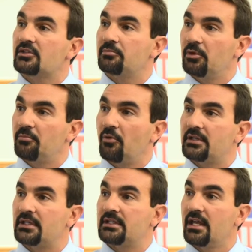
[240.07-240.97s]
the split
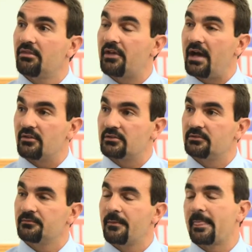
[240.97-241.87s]
point to
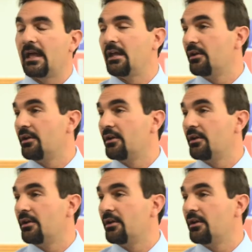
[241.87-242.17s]
10,000, and